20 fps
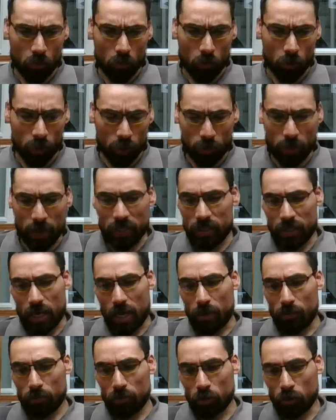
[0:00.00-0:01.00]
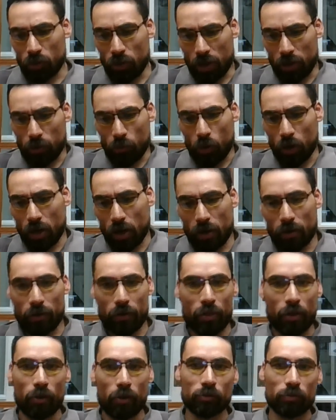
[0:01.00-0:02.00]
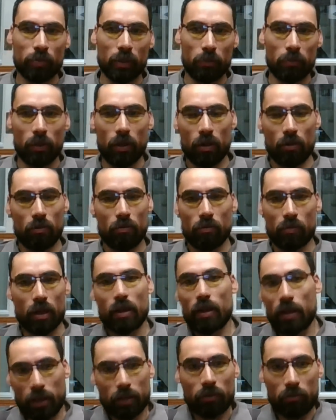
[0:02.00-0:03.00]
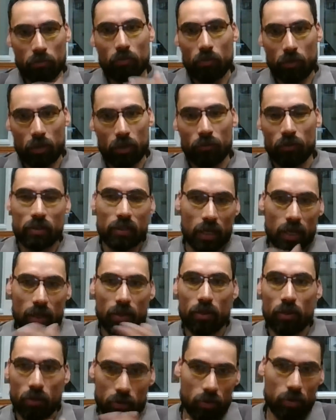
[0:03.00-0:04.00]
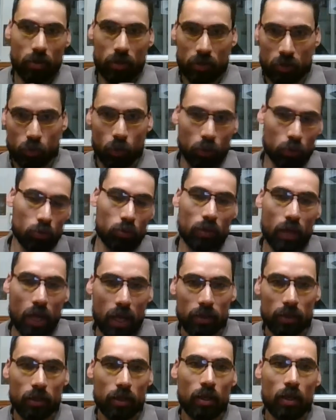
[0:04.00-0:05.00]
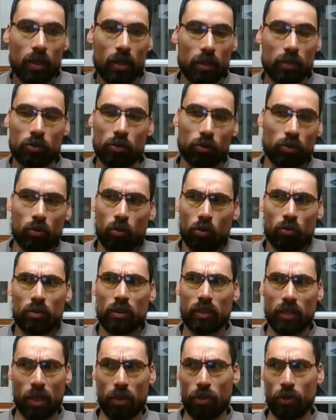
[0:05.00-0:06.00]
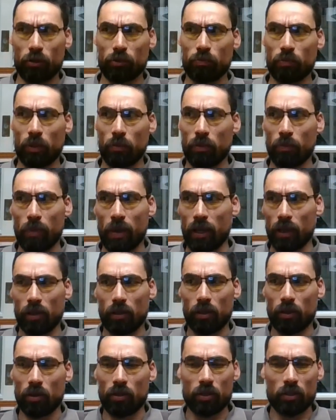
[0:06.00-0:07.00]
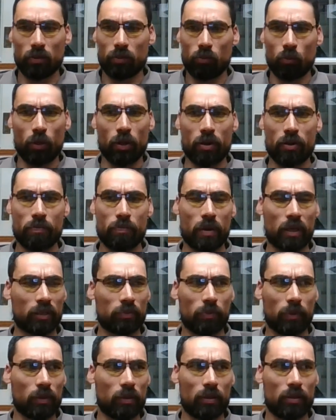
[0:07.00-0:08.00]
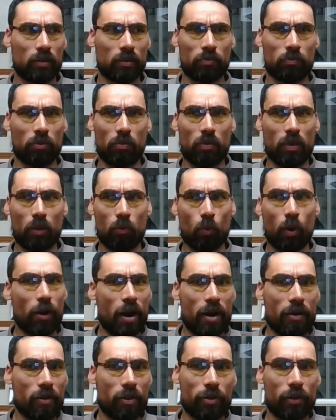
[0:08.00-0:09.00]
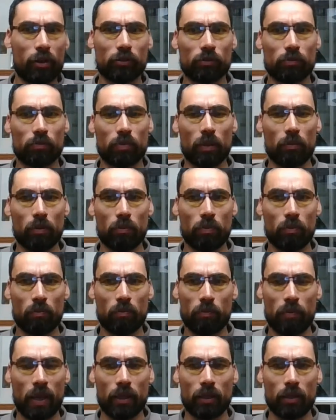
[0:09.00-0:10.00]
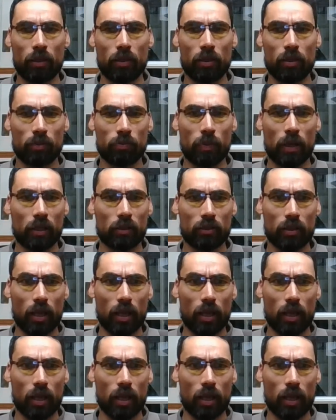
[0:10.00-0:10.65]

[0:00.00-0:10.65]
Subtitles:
Which means, yeah, so there are 100,000 people, like if you say it's 1 to 9, it's not only 10,000 people paying in these $100, but it's probably 100,000 people paying in these bucks.